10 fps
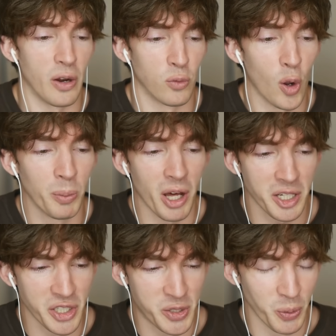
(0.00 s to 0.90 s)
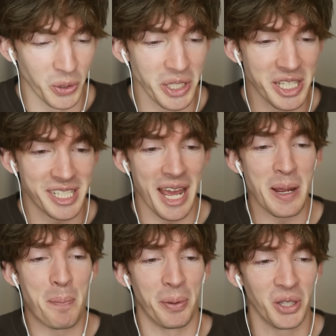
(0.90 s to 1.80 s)
right, Roblox just released
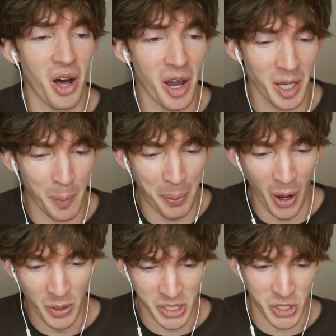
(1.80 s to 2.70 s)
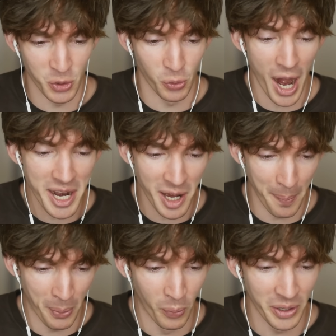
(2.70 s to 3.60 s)
a blog post
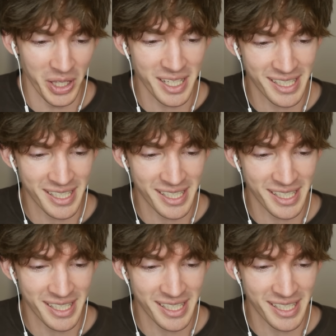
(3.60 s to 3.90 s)
write-up where they